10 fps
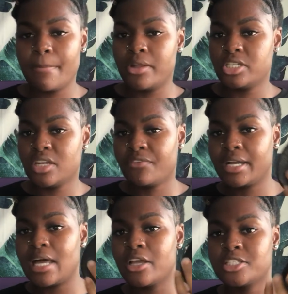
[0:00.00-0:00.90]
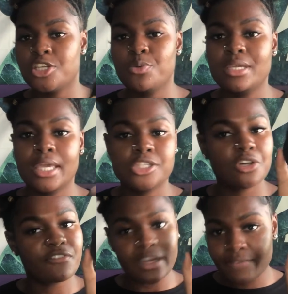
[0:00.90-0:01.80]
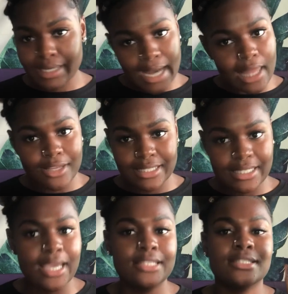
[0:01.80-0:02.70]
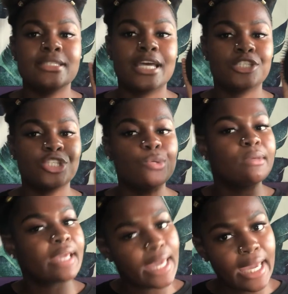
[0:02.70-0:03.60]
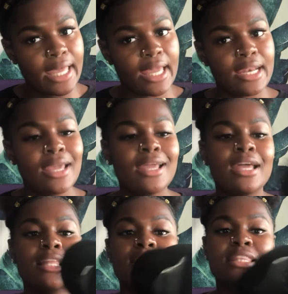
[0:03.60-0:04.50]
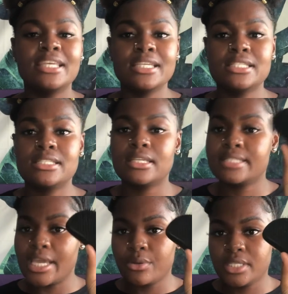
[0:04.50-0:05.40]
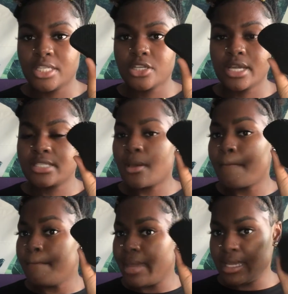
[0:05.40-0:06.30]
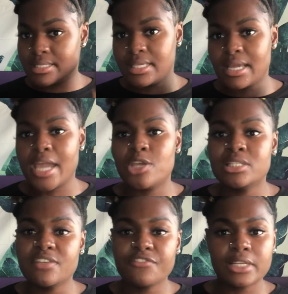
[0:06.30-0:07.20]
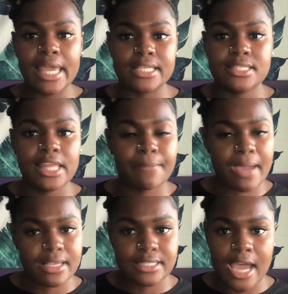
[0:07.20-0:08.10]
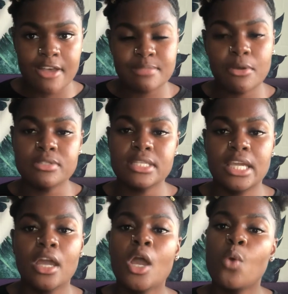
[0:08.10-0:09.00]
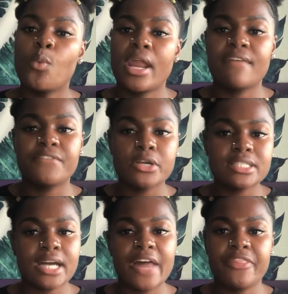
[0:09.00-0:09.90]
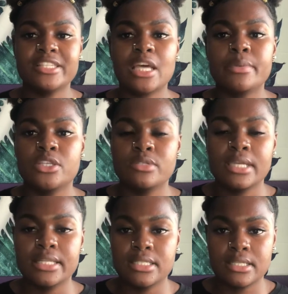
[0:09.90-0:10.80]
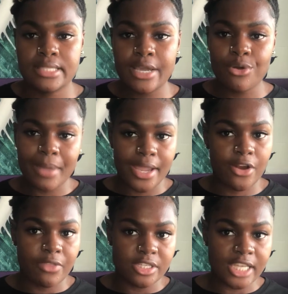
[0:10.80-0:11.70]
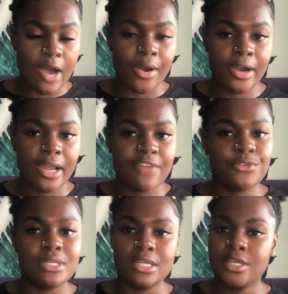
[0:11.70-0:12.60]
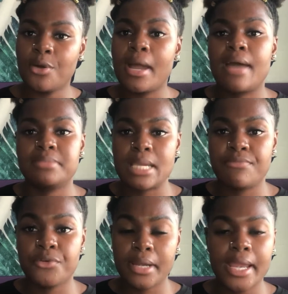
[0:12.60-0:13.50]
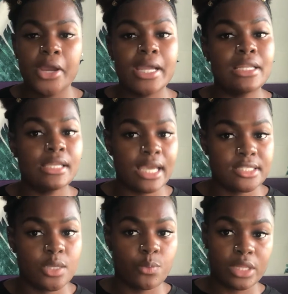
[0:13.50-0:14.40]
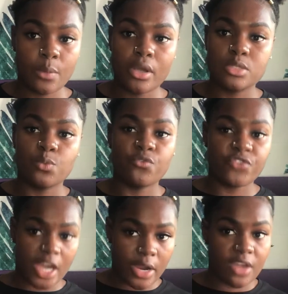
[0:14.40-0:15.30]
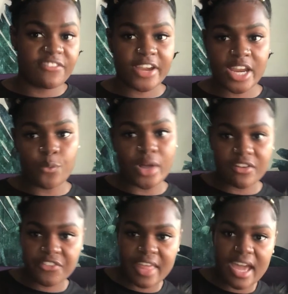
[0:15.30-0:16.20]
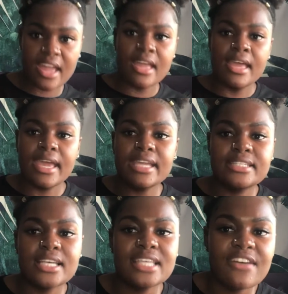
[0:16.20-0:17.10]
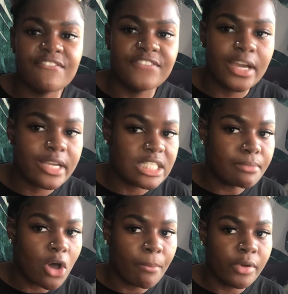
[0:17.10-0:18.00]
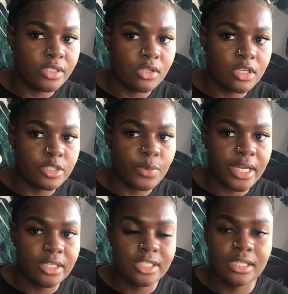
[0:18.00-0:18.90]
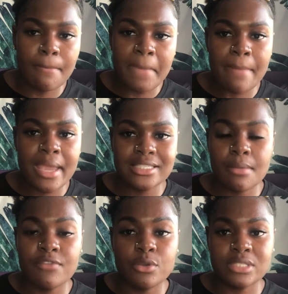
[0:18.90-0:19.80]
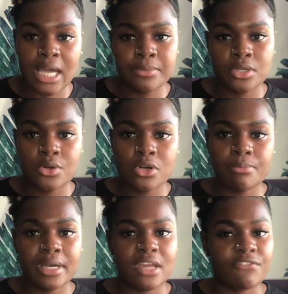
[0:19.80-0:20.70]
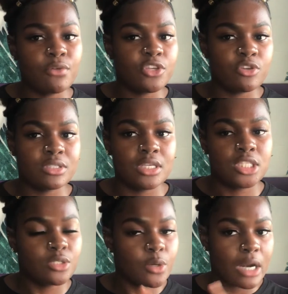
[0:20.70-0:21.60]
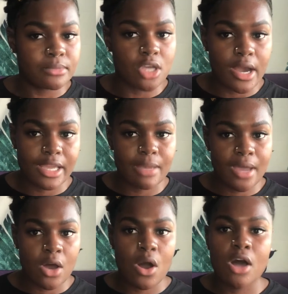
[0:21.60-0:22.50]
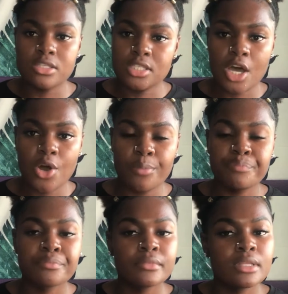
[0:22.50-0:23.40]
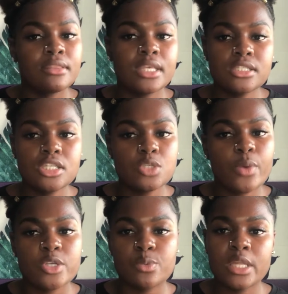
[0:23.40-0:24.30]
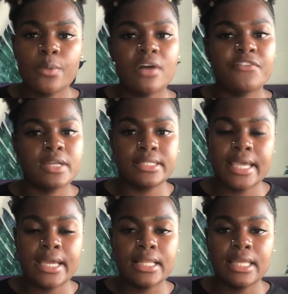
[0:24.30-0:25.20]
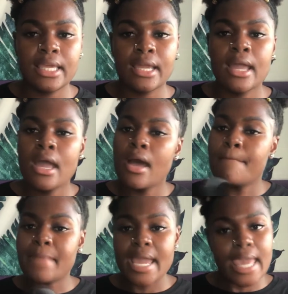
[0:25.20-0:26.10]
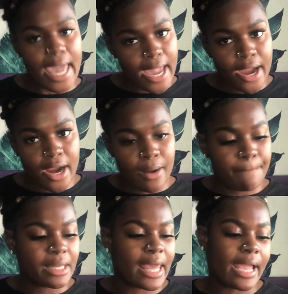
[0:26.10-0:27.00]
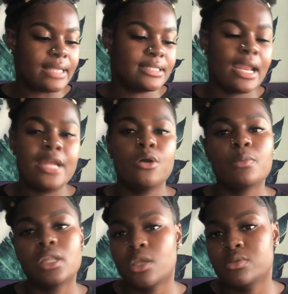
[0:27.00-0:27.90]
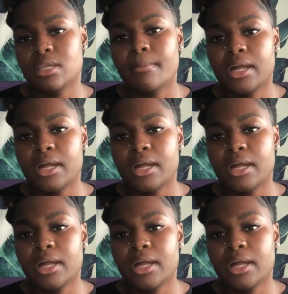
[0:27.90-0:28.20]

in a bunch of different colors, so you can get your favorite color, sis. Yes, you can. This Tangle Teaser is amazing. I use it for like slick back styles mostly. When I first got this, I was using it to detangle my hair in the shower. If you didn't know, I have type 4 hair, and yes, it really works very, very well for that. It does have very small bristles, which may make some of you skeptical, but if you use this, you know what I'm talking about. Also, this just works really well for detangling my hair, but like I said, I don't really use it